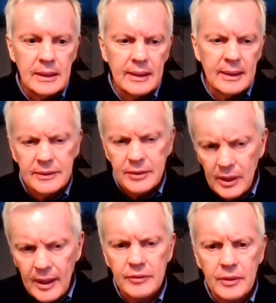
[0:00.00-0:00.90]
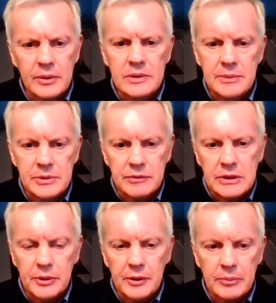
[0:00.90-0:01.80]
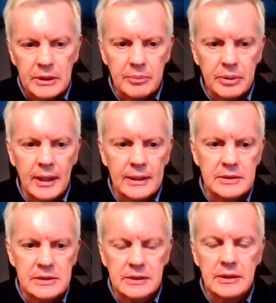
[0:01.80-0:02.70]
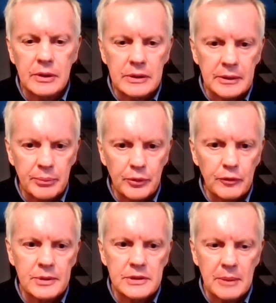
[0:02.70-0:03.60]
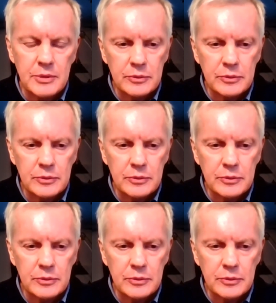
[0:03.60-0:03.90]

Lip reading: And there are a lot of other examples of deep learning being applied to significantly improve perception,